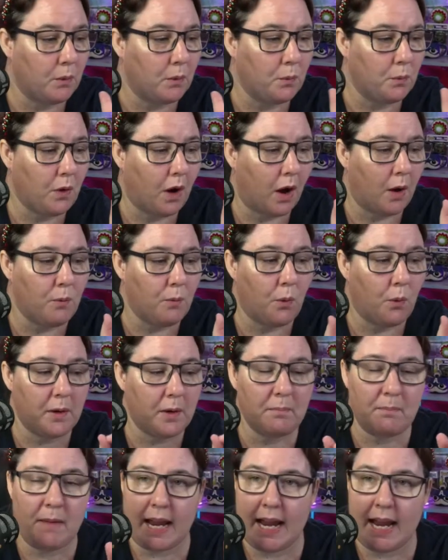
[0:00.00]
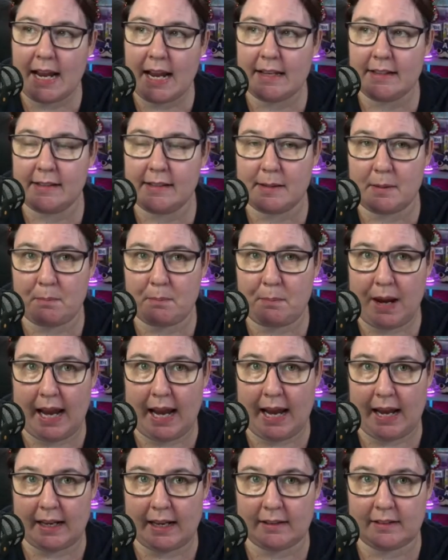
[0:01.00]
want to make some
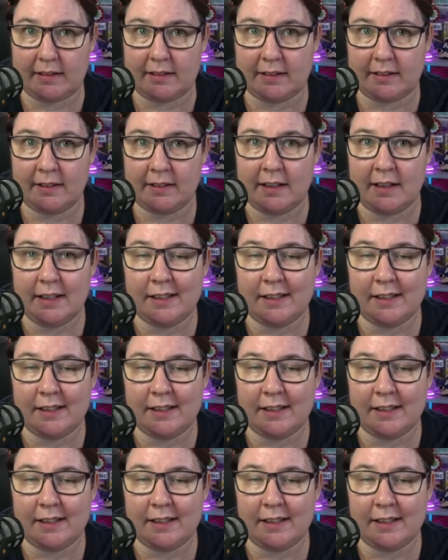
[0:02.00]
pants.